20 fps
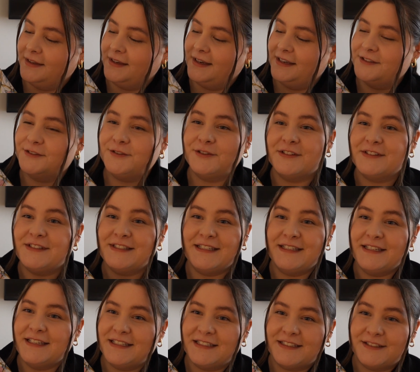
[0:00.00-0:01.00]
as you can
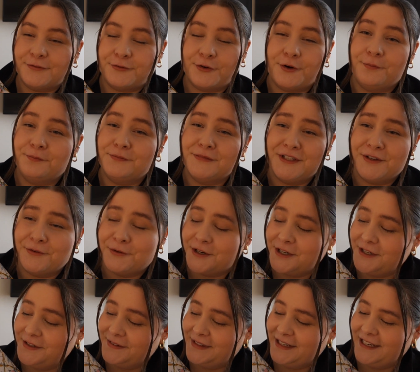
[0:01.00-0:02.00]
see, it's from
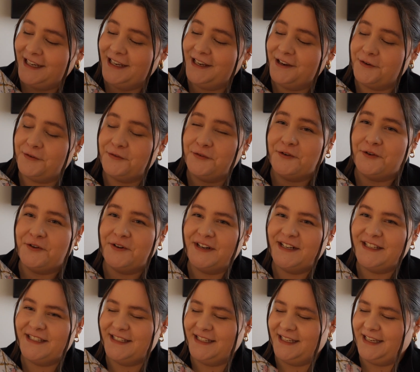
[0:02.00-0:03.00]
Dior, of course.